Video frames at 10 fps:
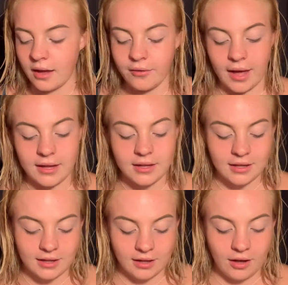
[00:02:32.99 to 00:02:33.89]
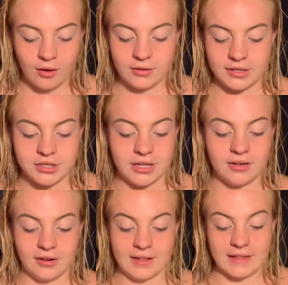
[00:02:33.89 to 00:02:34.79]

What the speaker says: Okay, holy shit. All right,